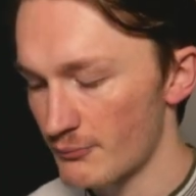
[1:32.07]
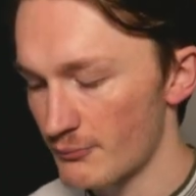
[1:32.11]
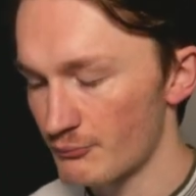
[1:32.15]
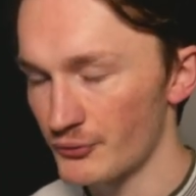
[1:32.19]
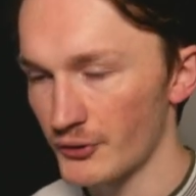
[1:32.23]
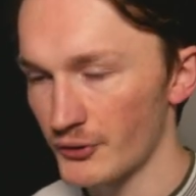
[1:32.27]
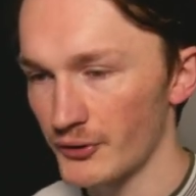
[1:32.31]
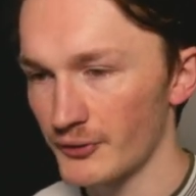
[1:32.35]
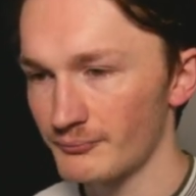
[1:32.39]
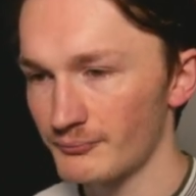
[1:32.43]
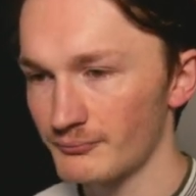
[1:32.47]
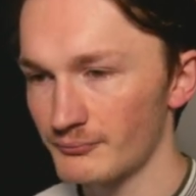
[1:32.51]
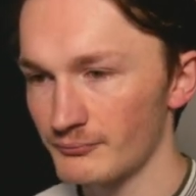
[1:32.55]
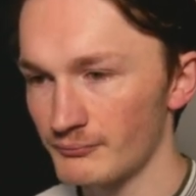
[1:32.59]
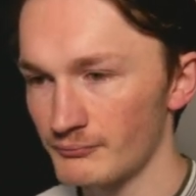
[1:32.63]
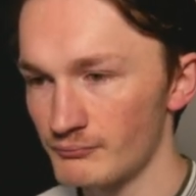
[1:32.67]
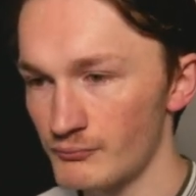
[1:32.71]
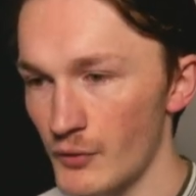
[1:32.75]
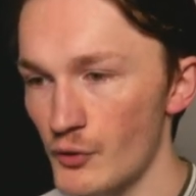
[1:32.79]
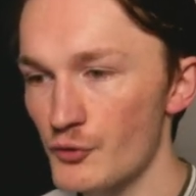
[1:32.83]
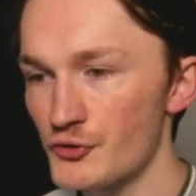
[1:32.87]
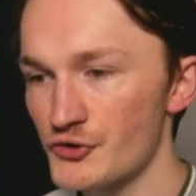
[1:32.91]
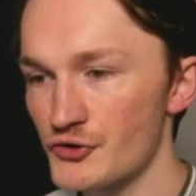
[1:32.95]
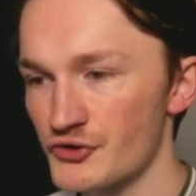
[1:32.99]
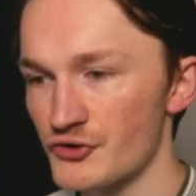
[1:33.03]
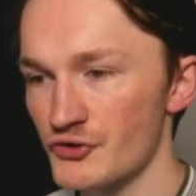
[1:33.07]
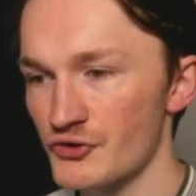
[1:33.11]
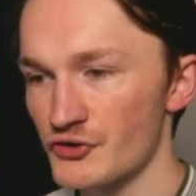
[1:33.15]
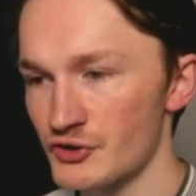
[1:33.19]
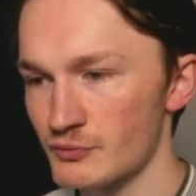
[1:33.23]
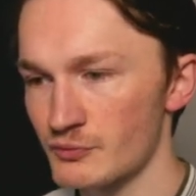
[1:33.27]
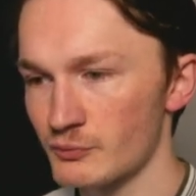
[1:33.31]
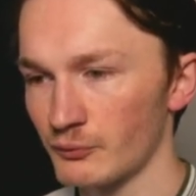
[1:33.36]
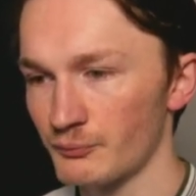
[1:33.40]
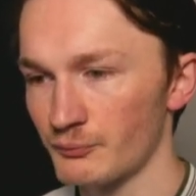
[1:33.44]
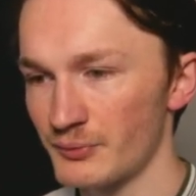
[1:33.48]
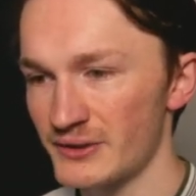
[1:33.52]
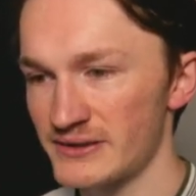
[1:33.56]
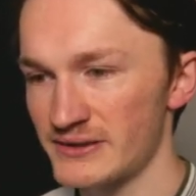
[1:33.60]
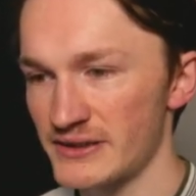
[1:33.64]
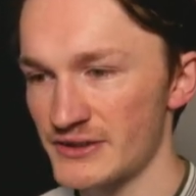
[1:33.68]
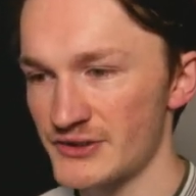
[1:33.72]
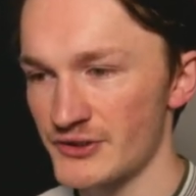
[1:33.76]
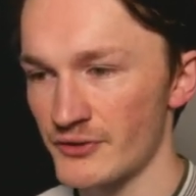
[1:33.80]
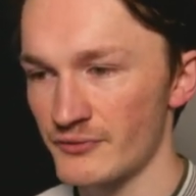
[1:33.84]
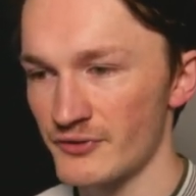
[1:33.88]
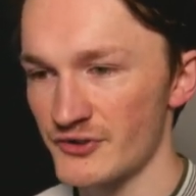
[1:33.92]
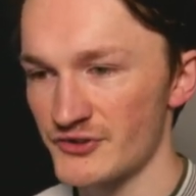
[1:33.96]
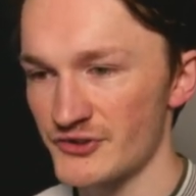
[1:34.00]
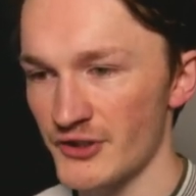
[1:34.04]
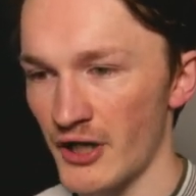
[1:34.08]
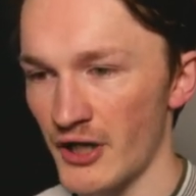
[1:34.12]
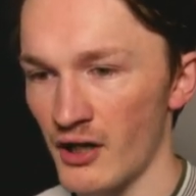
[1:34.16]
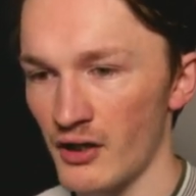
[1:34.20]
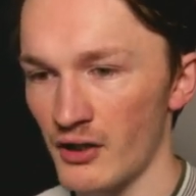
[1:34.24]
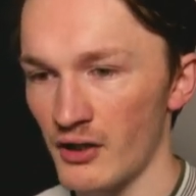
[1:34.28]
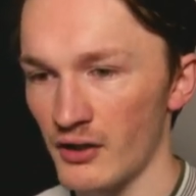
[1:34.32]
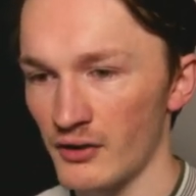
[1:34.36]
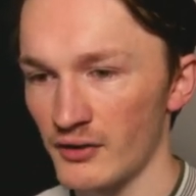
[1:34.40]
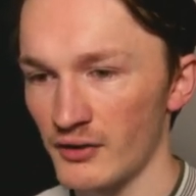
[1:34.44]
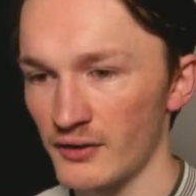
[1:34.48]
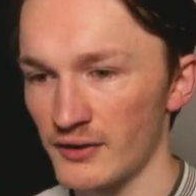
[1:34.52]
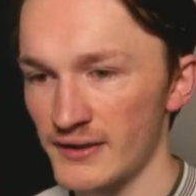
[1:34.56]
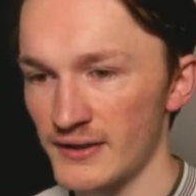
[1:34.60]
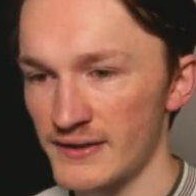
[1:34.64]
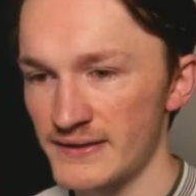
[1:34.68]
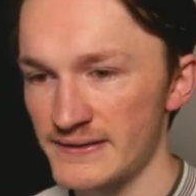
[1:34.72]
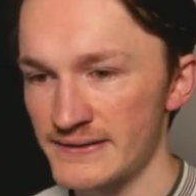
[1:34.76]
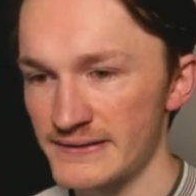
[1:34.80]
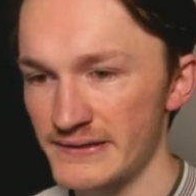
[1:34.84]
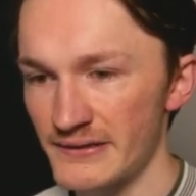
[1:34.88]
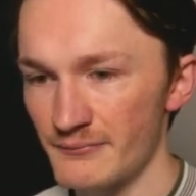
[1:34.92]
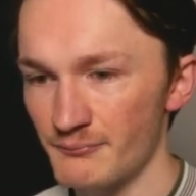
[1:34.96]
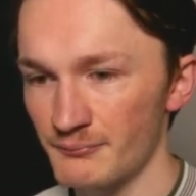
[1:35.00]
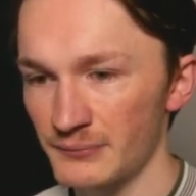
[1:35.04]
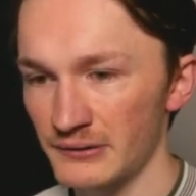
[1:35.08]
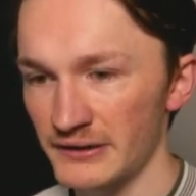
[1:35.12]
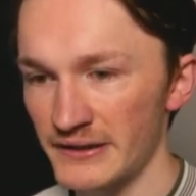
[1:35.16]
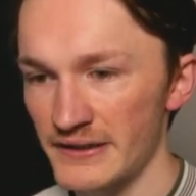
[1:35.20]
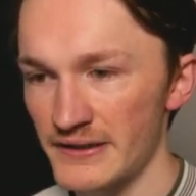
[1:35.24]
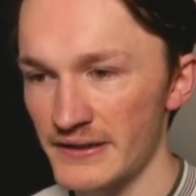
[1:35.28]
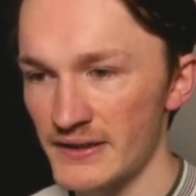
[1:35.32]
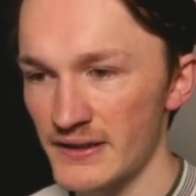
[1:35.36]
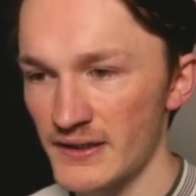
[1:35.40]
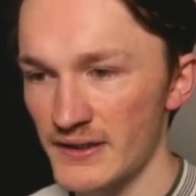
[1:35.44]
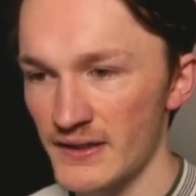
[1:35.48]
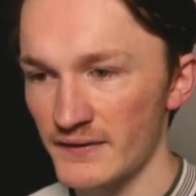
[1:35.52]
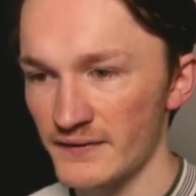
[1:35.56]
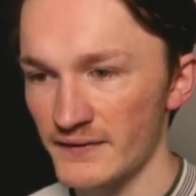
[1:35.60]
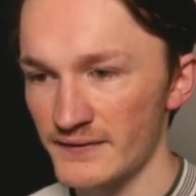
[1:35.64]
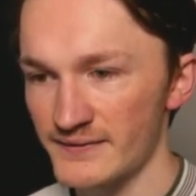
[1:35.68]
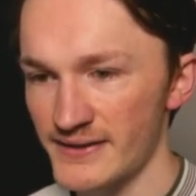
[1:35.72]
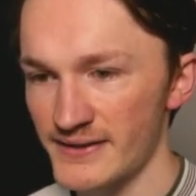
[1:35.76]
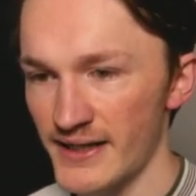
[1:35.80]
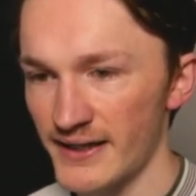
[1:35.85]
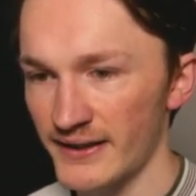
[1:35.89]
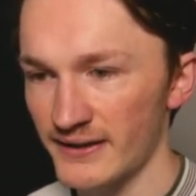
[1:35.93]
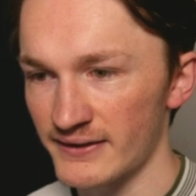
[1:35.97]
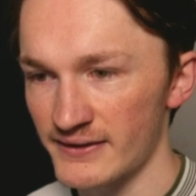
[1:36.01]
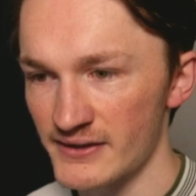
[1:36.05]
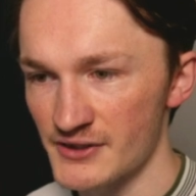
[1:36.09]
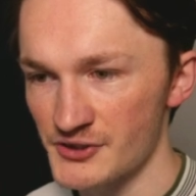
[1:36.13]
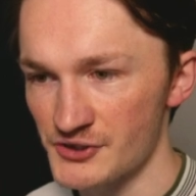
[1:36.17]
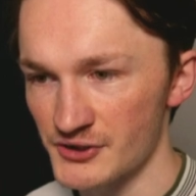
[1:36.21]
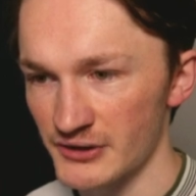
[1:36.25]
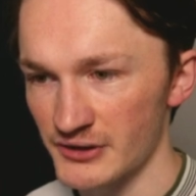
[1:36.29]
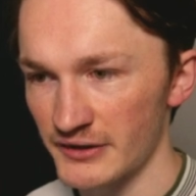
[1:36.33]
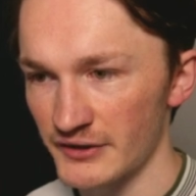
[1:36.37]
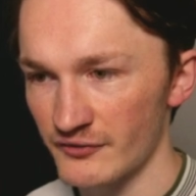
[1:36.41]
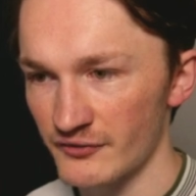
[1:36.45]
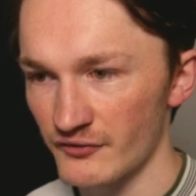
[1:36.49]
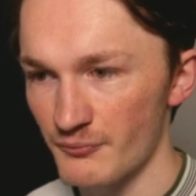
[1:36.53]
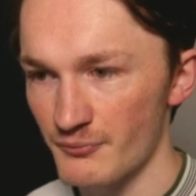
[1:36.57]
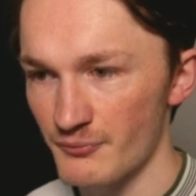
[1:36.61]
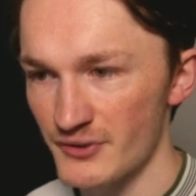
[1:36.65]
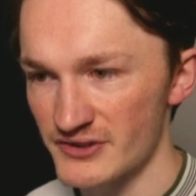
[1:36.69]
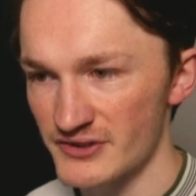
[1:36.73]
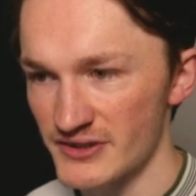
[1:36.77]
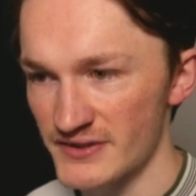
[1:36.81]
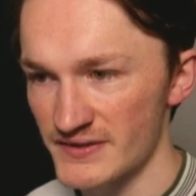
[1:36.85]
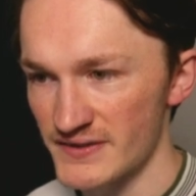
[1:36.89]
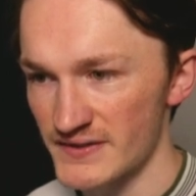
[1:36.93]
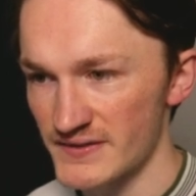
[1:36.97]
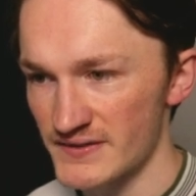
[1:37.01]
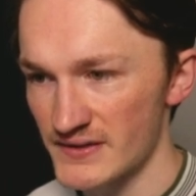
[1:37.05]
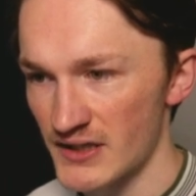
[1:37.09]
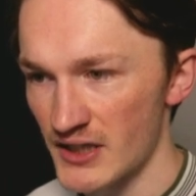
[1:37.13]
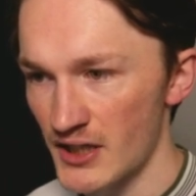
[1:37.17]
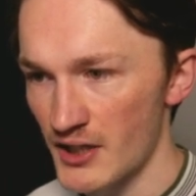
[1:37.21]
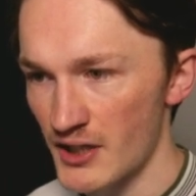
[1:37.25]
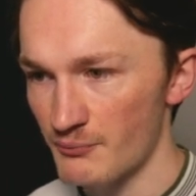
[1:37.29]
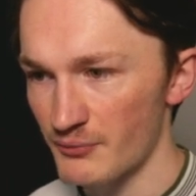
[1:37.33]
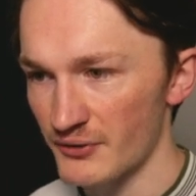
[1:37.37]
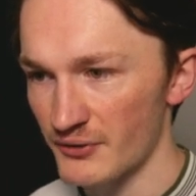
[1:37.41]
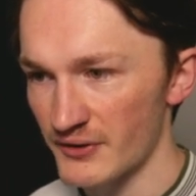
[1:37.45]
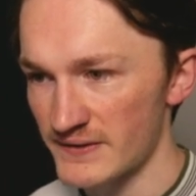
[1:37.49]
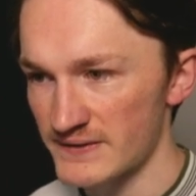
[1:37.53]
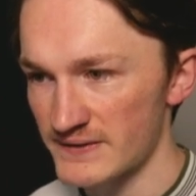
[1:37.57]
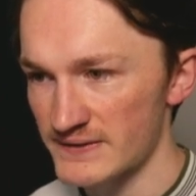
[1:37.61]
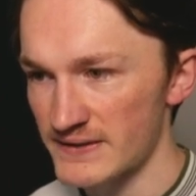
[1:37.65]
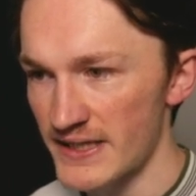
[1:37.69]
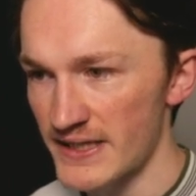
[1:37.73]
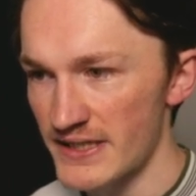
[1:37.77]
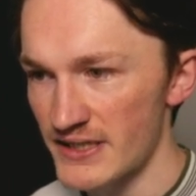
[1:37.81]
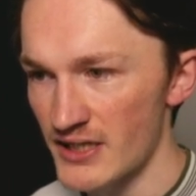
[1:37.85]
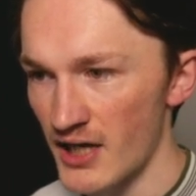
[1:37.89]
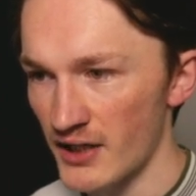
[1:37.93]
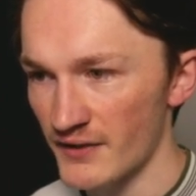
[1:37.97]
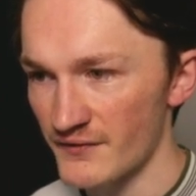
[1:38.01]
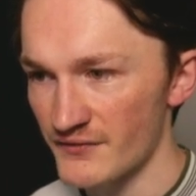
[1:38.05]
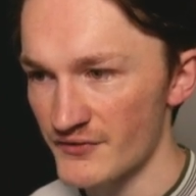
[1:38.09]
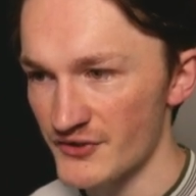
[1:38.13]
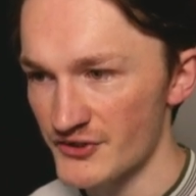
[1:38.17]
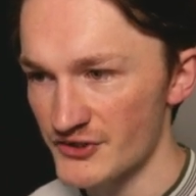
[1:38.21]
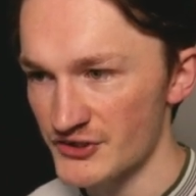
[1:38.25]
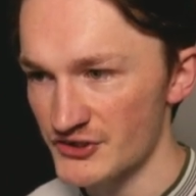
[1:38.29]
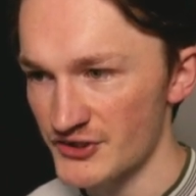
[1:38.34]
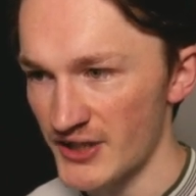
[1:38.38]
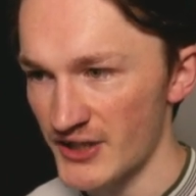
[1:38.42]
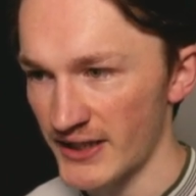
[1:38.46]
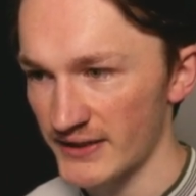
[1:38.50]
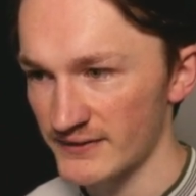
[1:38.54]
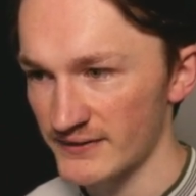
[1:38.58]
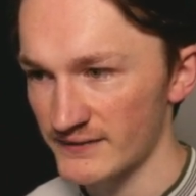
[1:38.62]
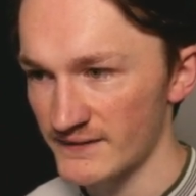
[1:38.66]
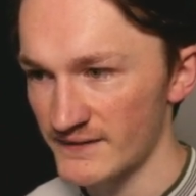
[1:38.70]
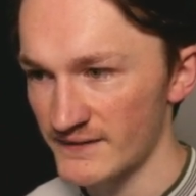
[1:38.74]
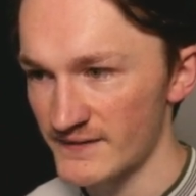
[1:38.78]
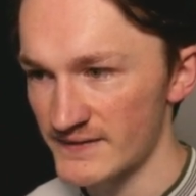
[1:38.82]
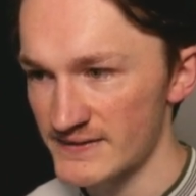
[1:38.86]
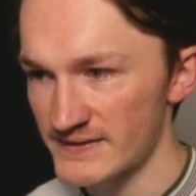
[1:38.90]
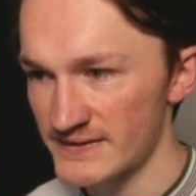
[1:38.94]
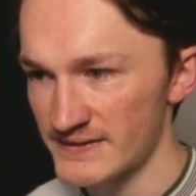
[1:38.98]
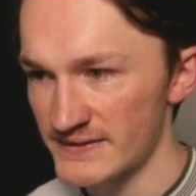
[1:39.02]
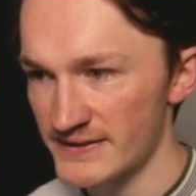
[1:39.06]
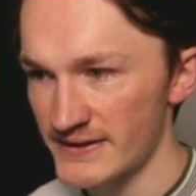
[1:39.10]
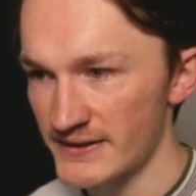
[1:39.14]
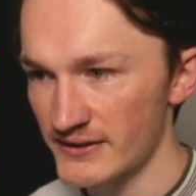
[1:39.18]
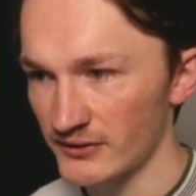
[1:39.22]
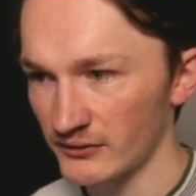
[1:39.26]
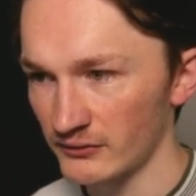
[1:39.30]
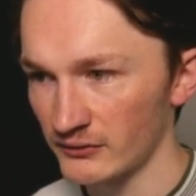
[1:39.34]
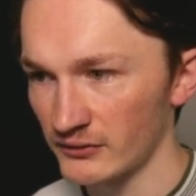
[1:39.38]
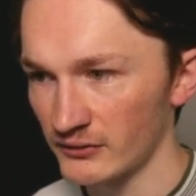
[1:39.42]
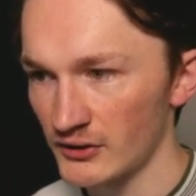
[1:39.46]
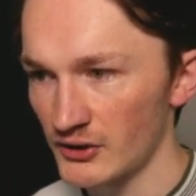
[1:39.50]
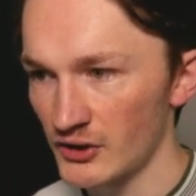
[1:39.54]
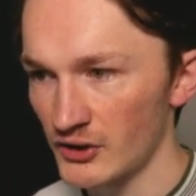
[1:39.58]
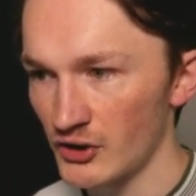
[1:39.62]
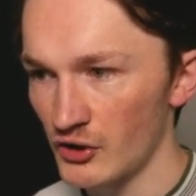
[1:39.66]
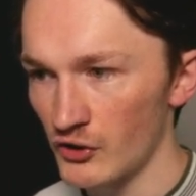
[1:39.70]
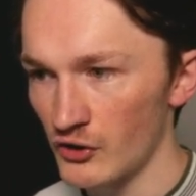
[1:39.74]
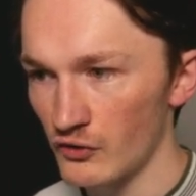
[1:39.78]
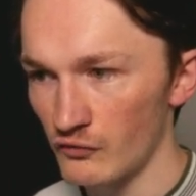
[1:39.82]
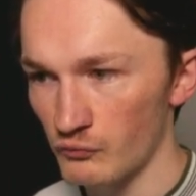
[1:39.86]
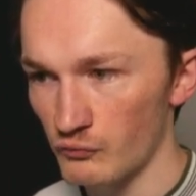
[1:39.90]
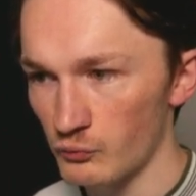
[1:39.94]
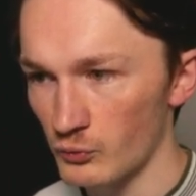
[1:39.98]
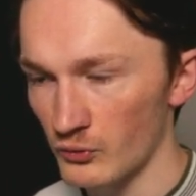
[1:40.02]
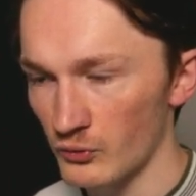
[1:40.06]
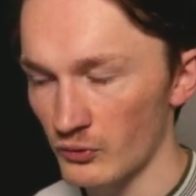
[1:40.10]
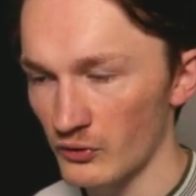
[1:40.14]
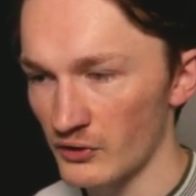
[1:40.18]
But most small business owners are simply the technician in their own businesses because they understand the skill of